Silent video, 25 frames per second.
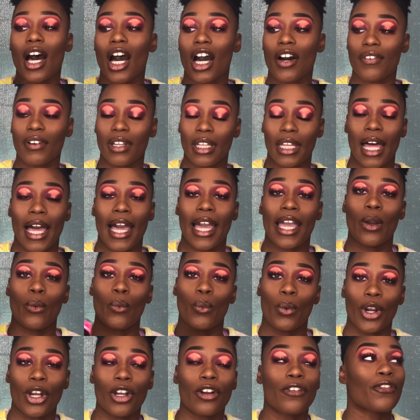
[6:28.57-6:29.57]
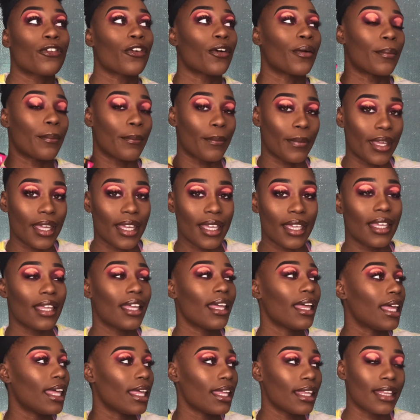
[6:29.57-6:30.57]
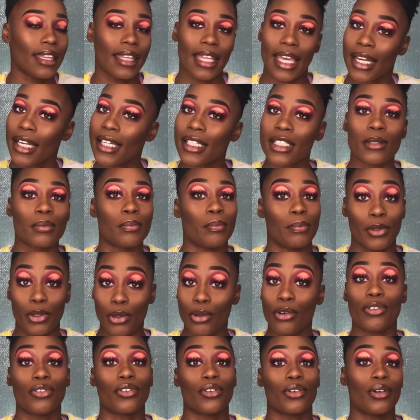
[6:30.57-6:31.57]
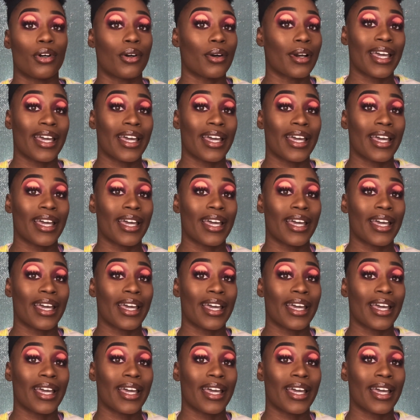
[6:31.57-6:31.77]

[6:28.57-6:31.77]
of a line work for me, that is beautiful.